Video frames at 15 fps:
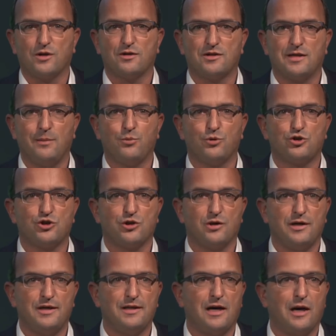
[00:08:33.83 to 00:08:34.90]
the temperature
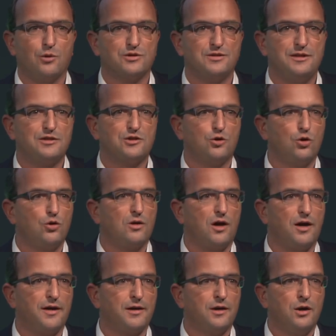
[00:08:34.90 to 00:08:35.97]
in the house needs to look
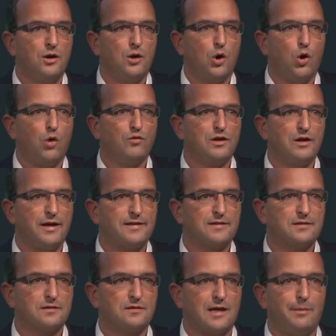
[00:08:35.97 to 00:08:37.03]
like over the
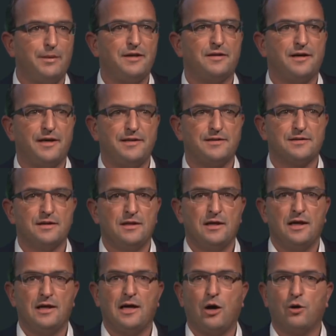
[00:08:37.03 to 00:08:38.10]
next coming days
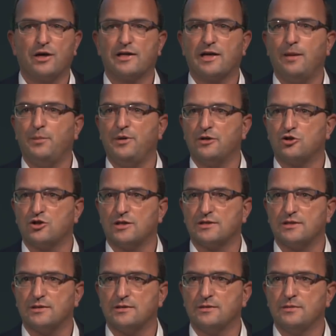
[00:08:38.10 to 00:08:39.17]
and how that can be
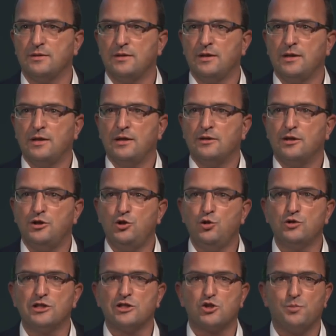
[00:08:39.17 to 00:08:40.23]
adjusted. The
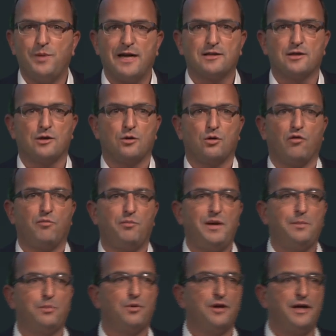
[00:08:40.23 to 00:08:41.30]
usage pattern of
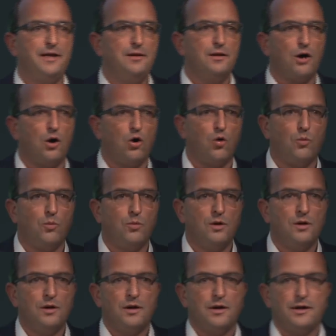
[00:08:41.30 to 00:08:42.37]
people in the home
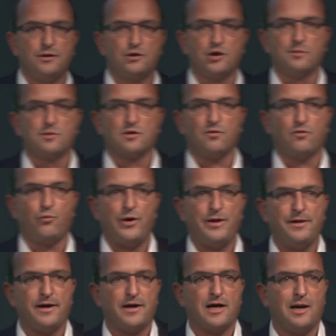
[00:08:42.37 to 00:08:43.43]
in terms of when
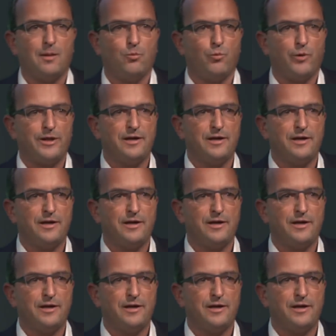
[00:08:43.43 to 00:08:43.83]
they come, when